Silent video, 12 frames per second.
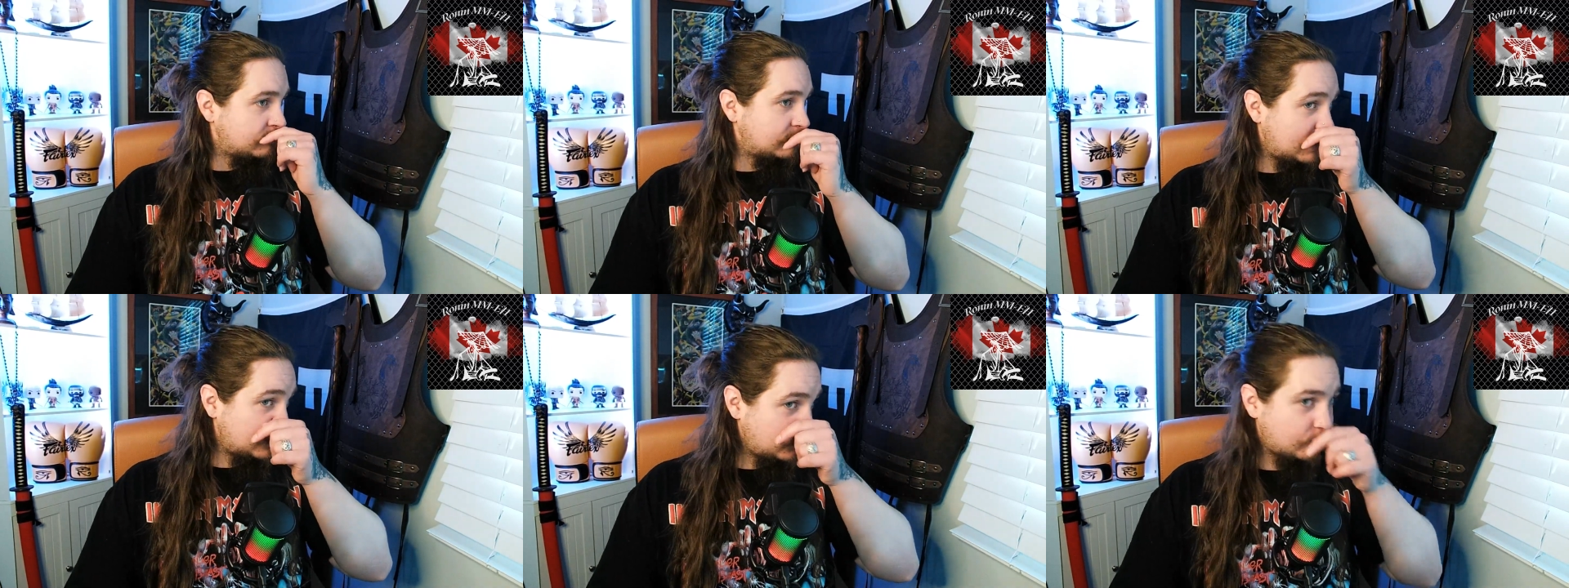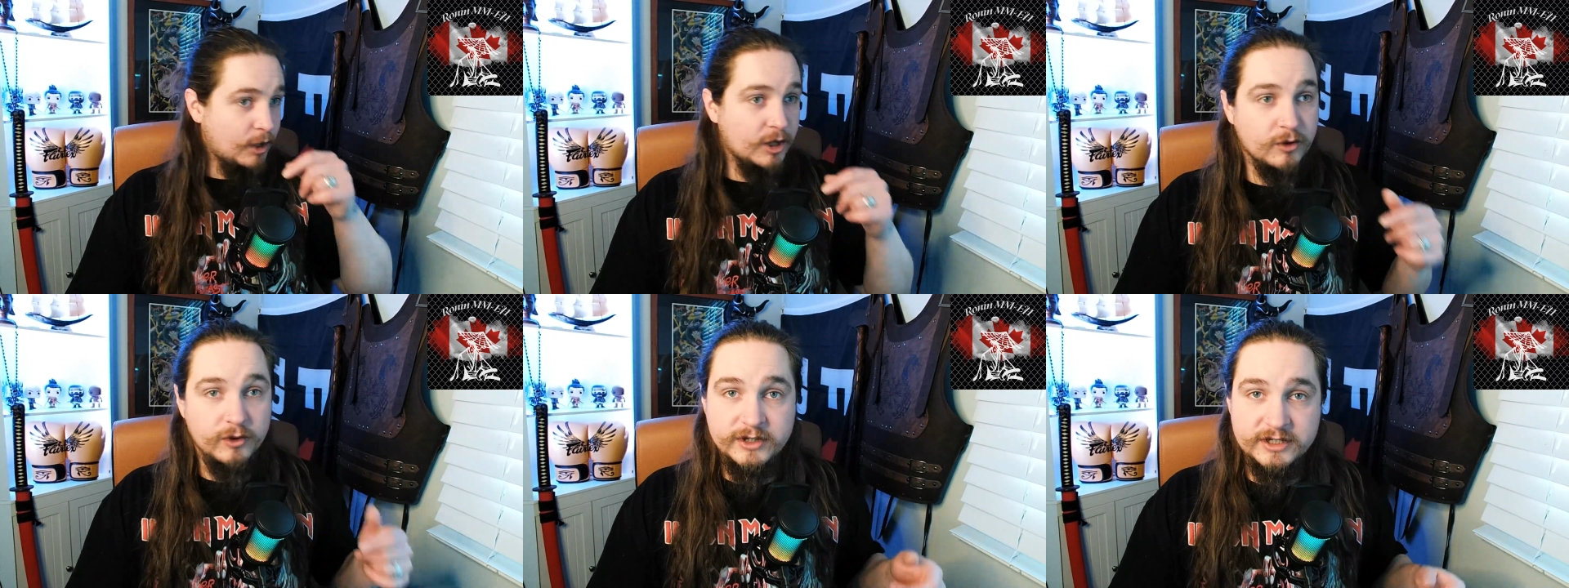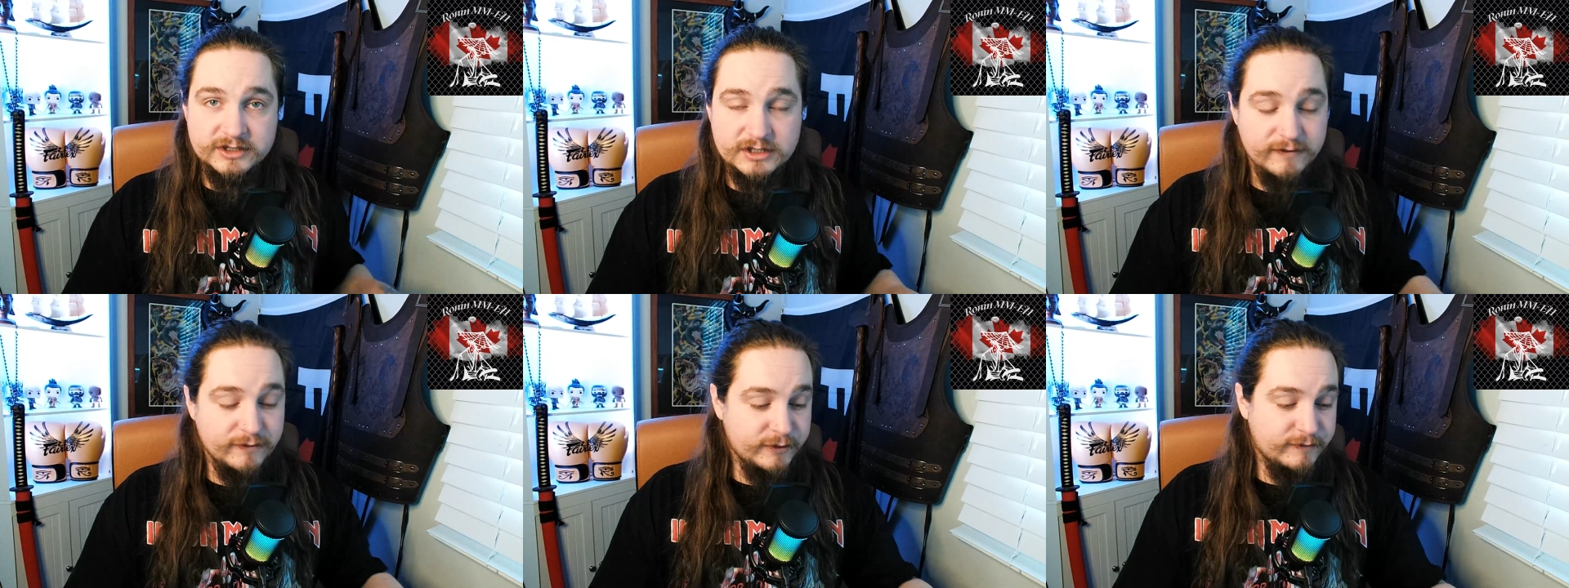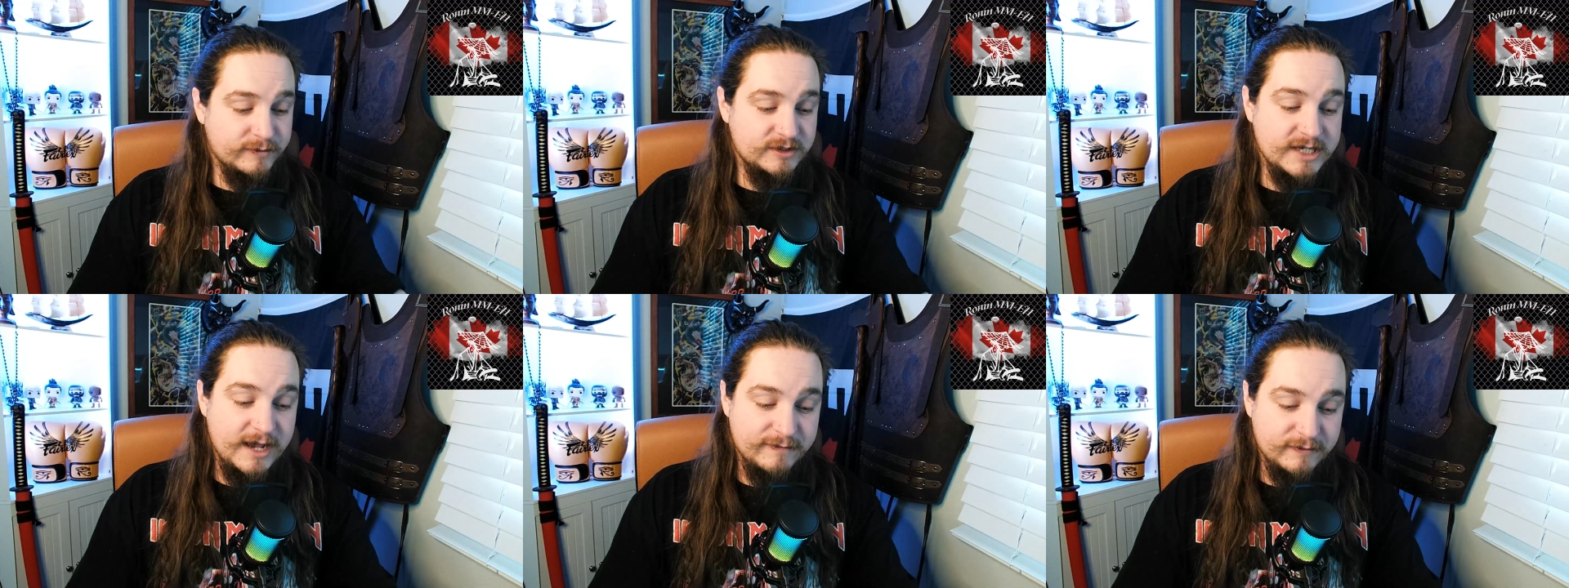that Luke Rockhold has suffered from
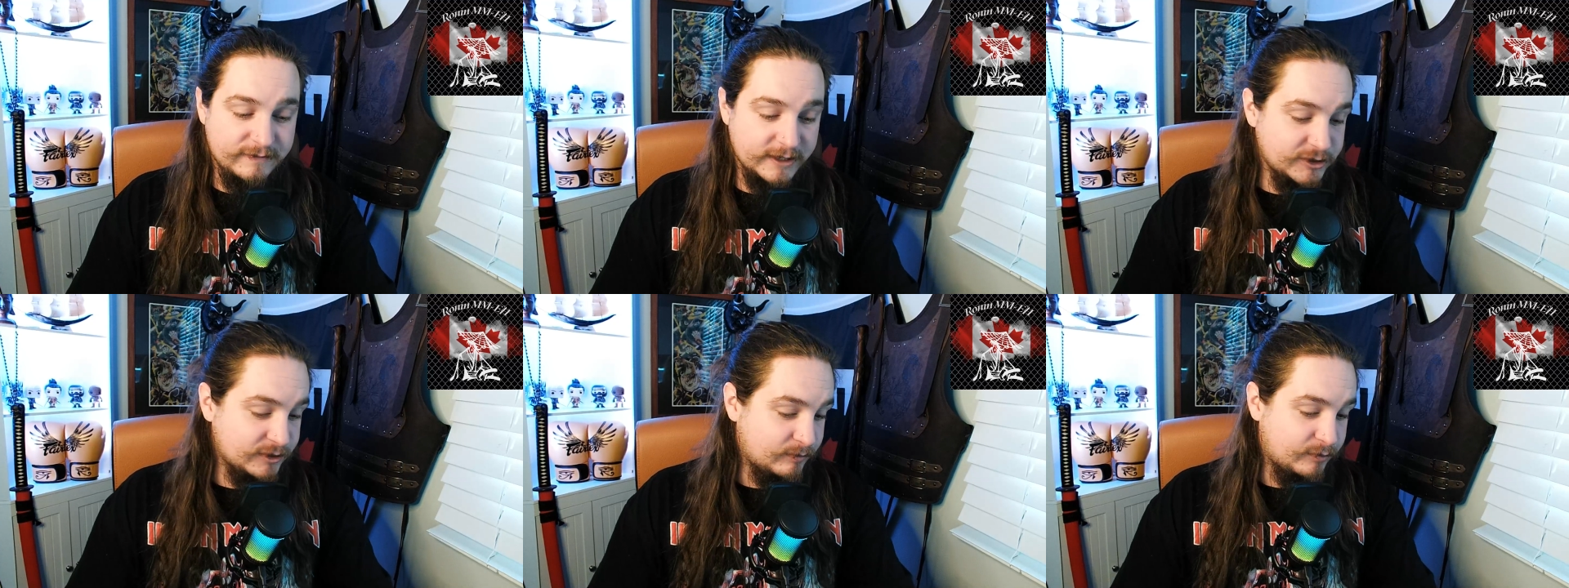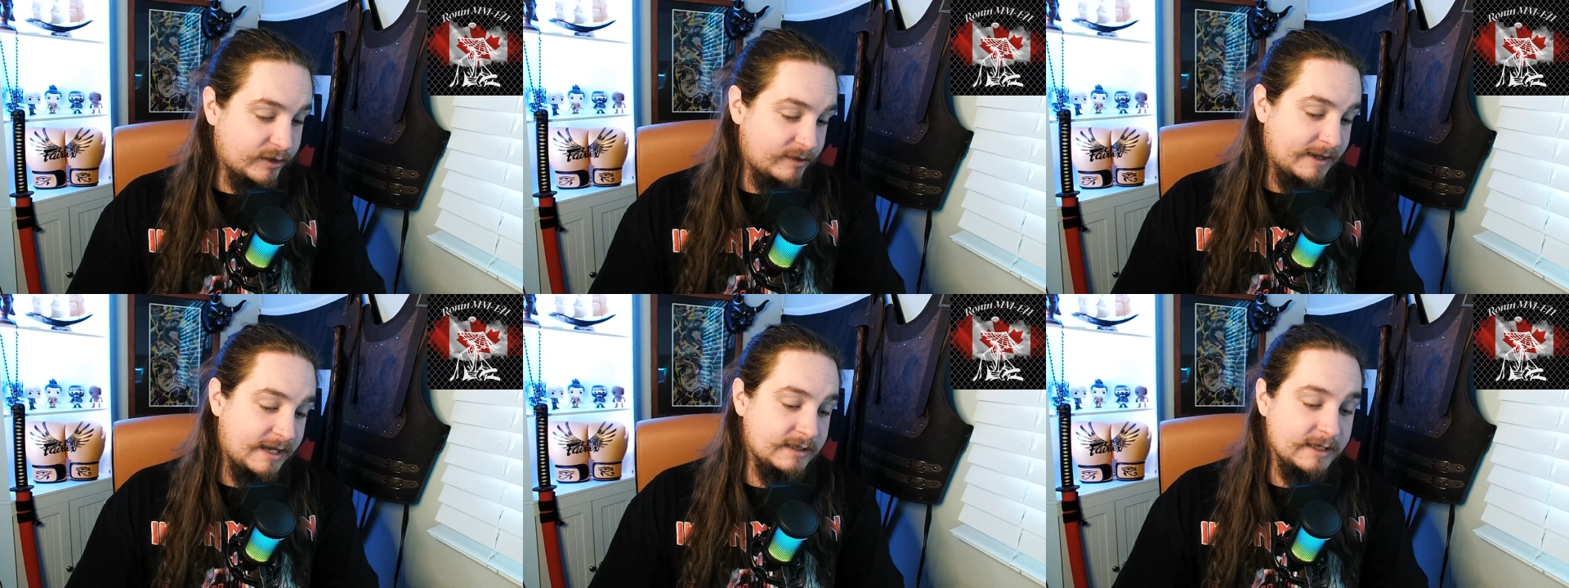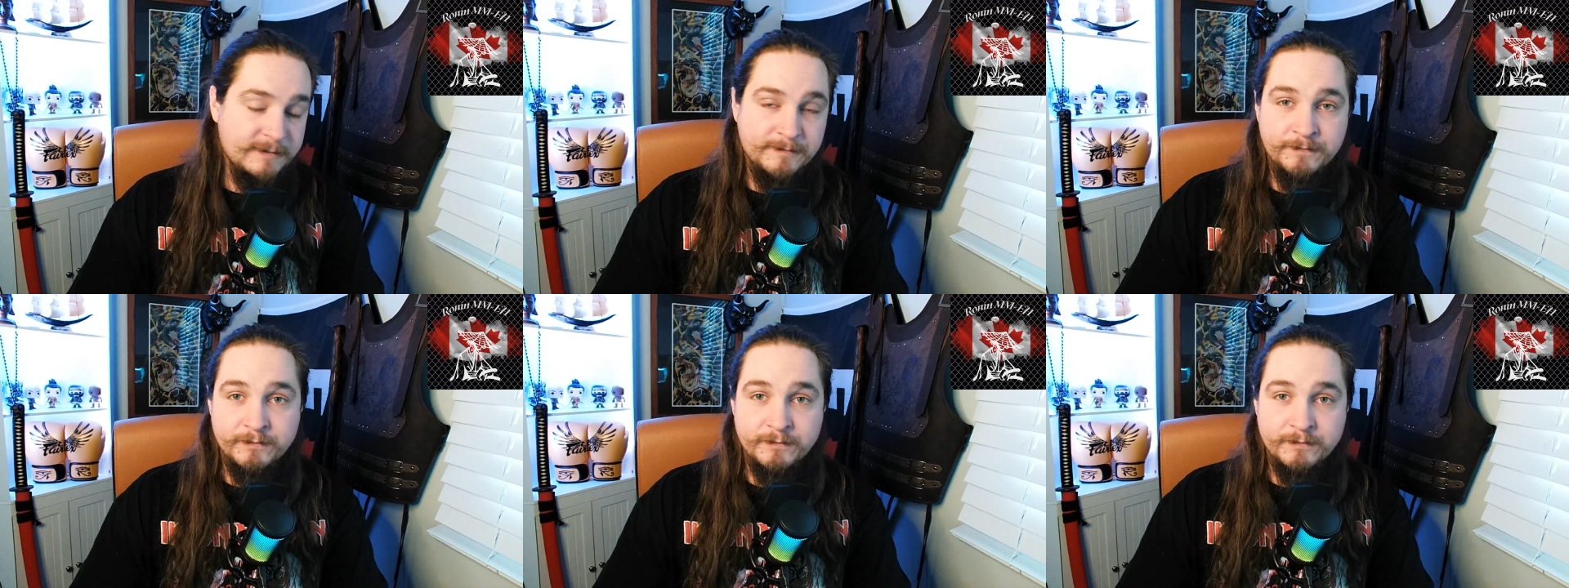staph infection pretty badly